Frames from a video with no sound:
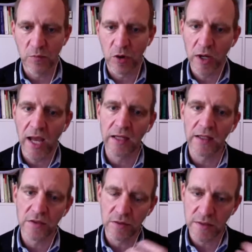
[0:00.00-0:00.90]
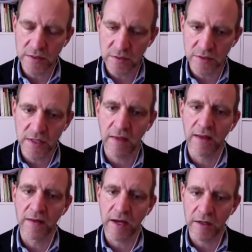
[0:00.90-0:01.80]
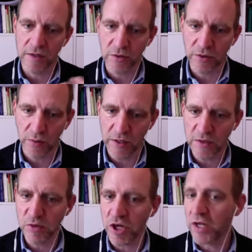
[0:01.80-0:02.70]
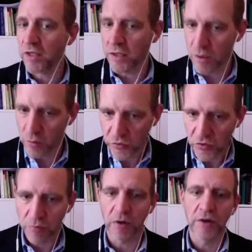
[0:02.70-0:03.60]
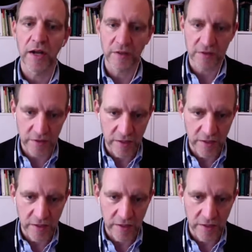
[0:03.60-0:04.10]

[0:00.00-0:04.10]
more likely to say that there are certain things which are not negotiable or not